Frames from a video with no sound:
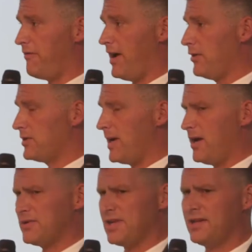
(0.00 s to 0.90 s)
Phylos
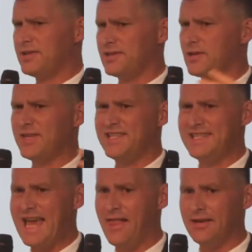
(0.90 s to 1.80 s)
Bioscience and some of these
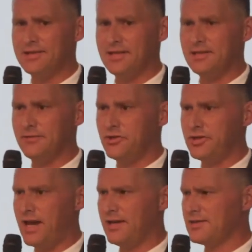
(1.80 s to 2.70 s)
galaxies of
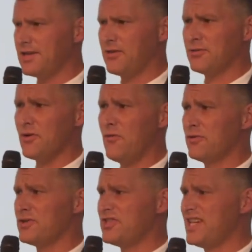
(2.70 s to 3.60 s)
genetics, there's
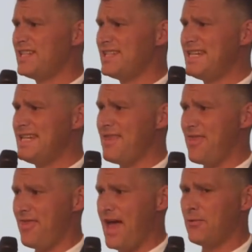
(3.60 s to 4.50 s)
over
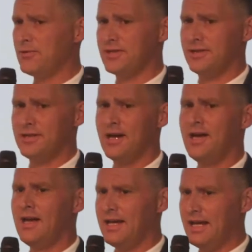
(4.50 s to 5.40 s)
16,000
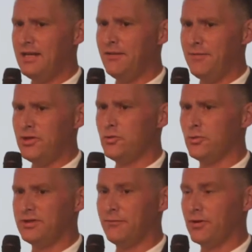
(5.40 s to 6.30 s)

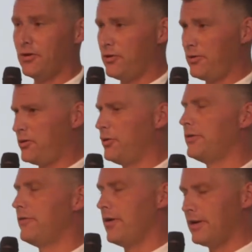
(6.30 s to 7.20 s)
individual different
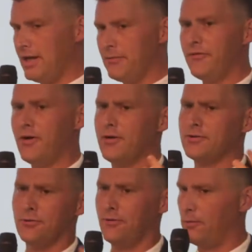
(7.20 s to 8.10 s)
cultivar,
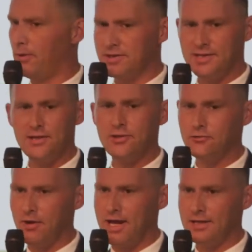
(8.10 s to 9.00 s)
chemovars, or if you want to say
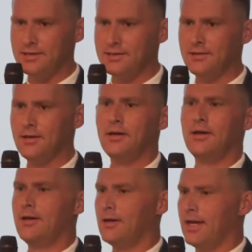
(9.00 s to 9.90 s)
strains,
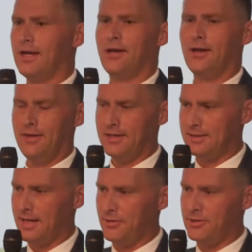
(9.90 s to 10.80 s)
like this
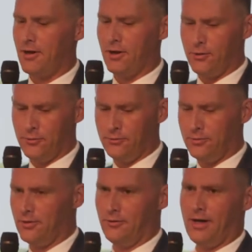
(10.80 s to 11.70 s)
type of dog,
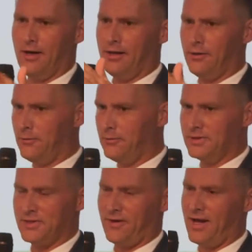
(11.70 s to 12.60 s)
Hund 1,
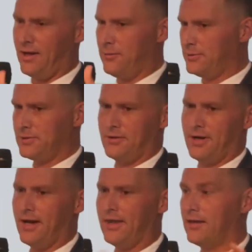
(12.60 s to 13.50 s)
Hund 2, Hund
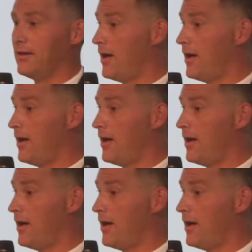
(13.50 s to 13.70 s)
3,